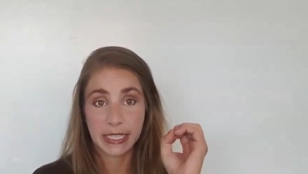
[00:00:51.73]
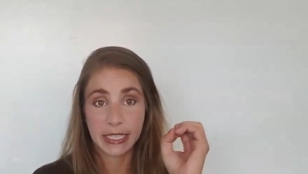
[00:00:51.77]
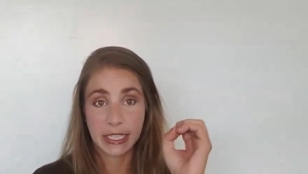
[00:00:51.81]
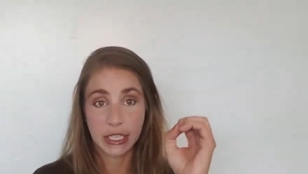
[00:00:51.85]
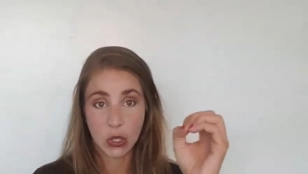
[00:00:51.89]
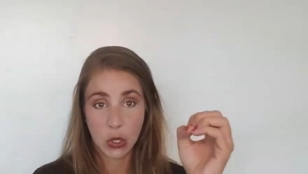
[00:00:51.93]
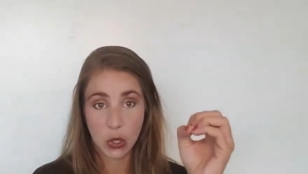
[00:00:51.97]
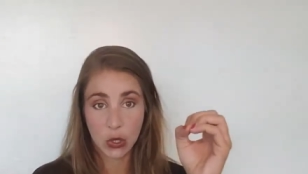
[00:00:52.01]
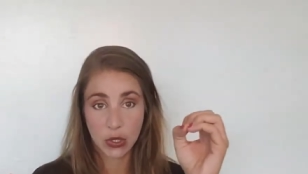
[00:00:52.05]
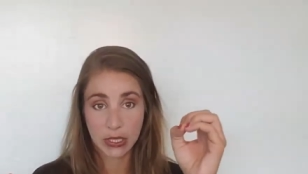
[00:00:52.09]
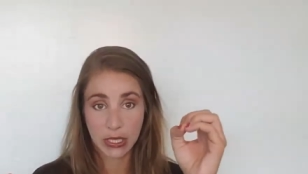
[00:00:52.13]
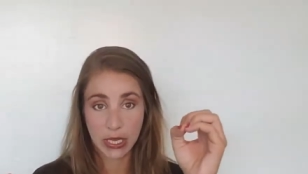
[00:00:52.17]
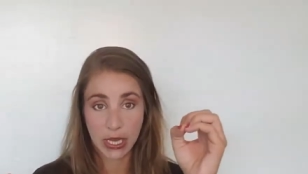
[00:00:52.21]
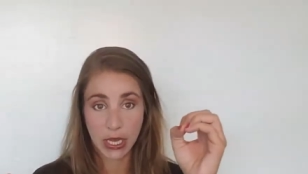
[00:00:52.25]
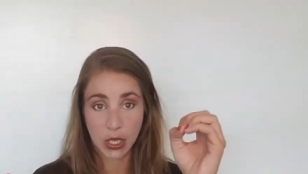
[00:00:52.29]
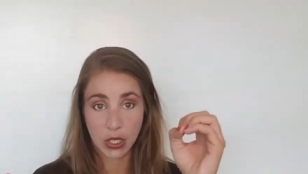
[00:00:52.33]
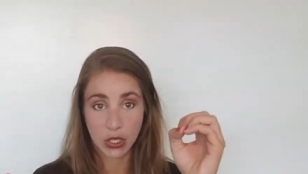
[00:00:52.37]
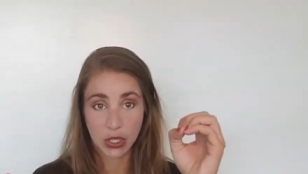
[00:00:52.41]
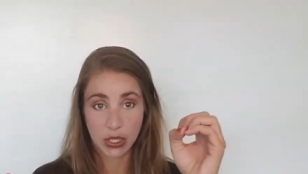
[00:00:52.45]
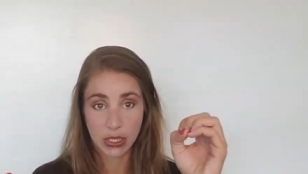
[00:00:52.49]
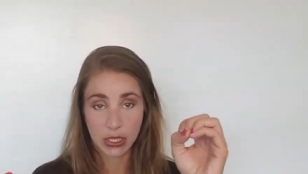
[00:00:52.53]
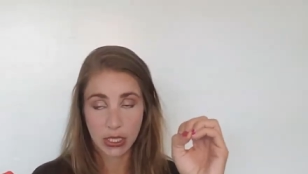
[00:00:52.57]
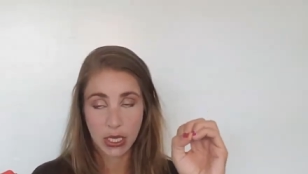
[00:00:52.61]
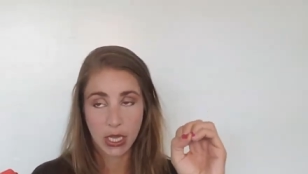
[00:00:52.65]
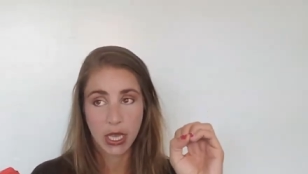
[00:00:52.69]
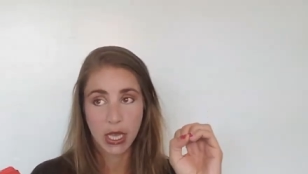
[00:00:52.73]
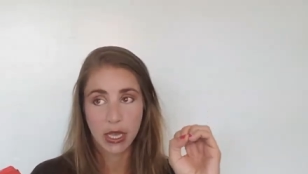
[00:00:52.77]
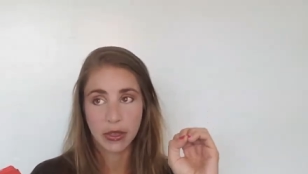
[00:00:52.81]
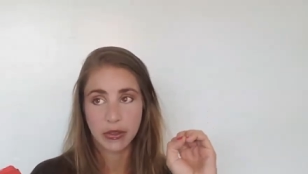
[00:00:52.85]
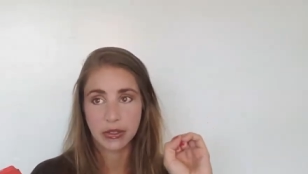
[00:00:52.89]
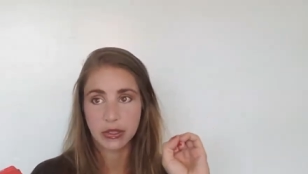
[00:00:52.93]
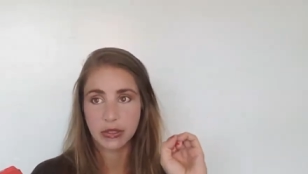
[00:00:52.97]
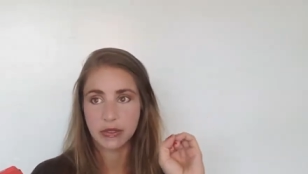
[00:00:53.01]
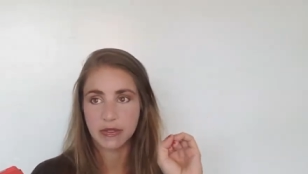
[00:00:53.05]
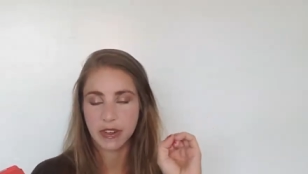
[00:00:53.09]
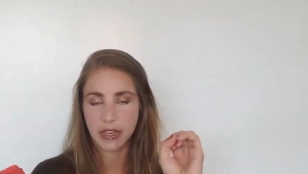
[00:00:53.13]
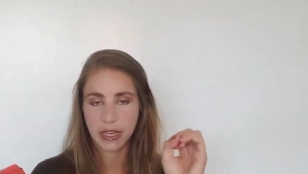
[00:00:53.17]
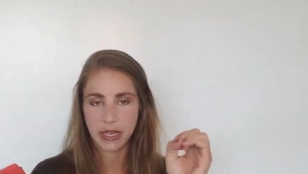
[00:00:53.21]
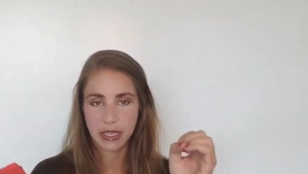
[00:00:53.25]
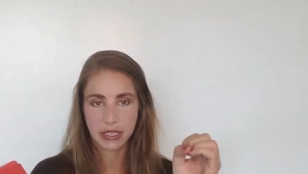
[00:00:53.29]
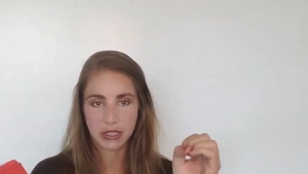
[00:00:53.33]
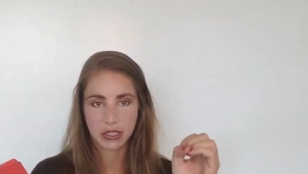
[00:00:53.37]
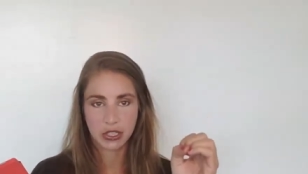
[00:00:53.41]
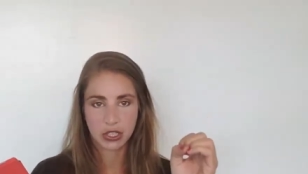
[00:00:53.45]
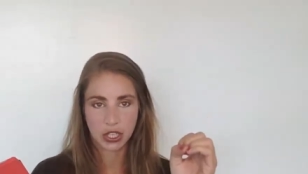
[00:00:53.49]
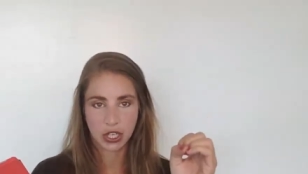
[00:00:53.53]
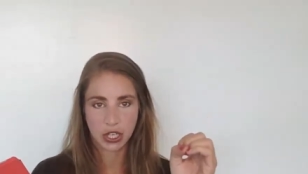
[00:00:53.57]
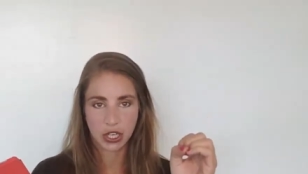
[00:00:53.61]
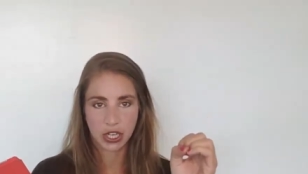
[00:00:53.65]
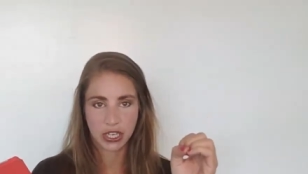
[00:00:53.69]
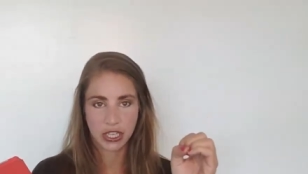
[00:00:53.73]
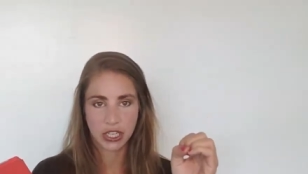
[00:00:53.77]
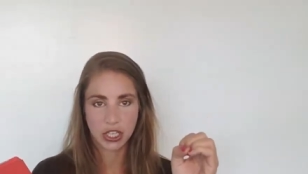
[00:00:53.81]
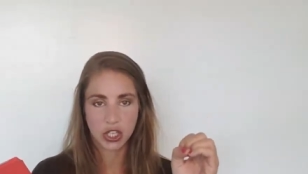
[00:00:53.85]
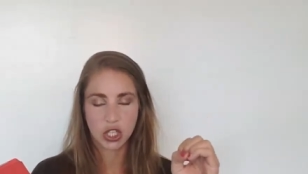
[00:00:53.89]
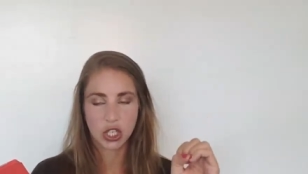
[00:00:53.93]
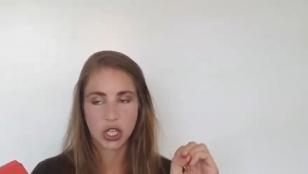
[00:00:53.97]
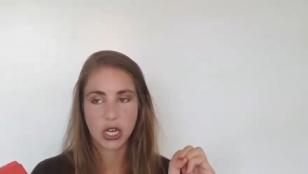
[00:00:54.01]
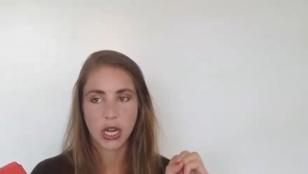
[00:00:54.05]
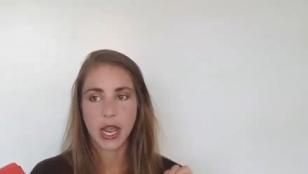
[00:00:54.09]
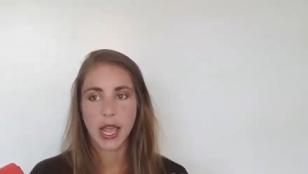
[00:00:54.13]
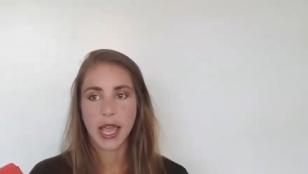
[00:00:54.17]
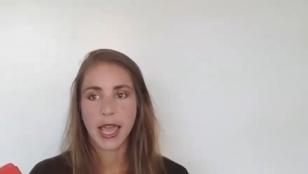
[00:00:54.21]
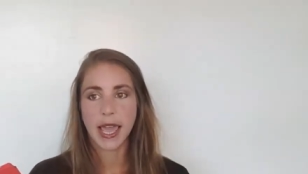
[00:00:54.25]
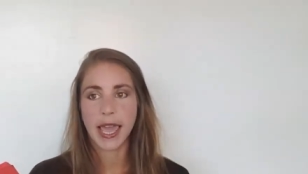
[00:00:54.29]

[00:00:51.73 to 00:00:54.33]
zero sales. I was very discouraged.